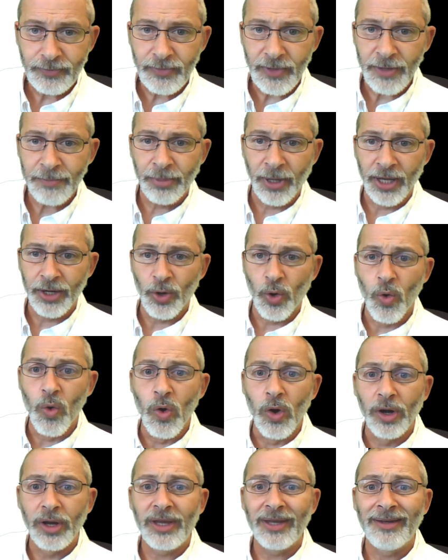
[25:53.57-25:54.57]
But
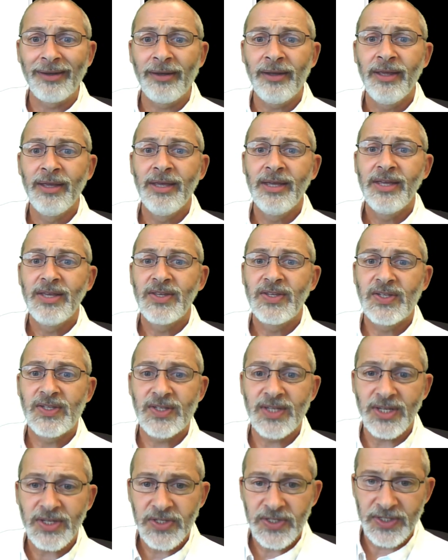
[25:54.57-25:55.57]
organ
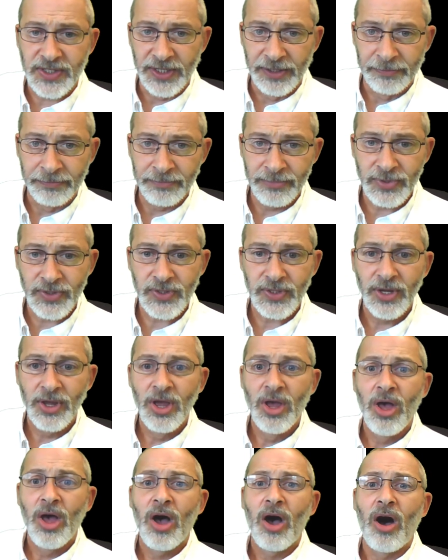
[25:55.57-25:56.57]
systems
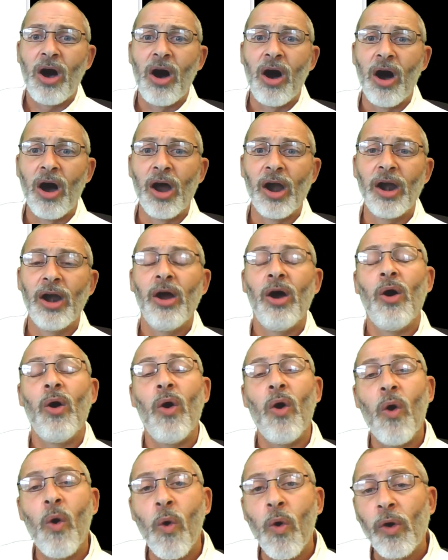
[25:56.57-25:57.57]
are
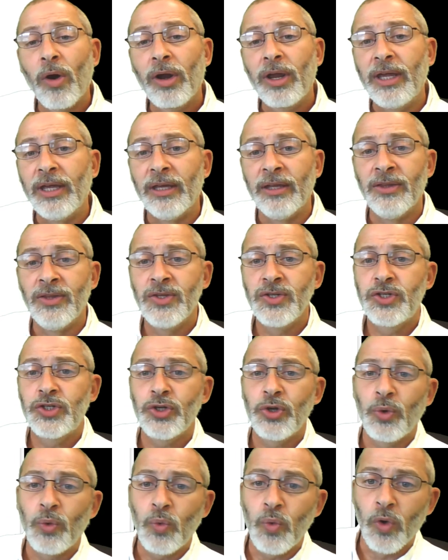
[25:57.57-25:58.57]
organs
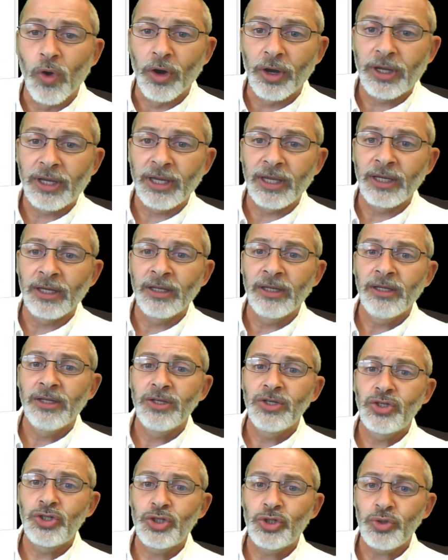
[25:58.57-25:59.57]
working
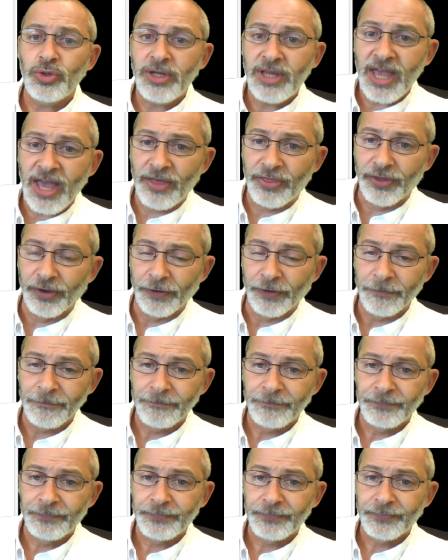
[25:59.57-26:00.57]
together.
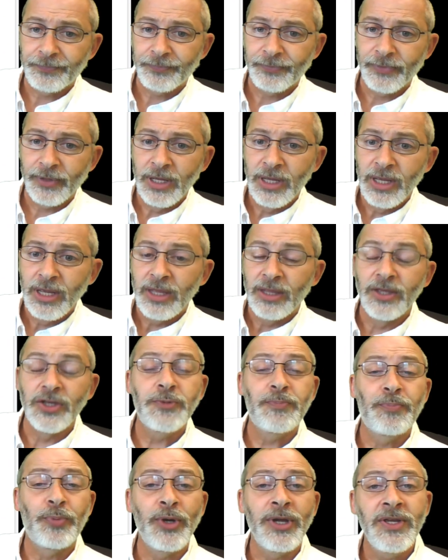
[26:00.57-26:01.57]

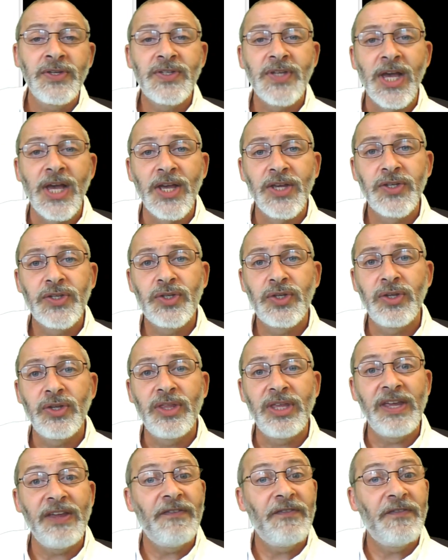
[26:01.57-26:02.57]
This brings us to the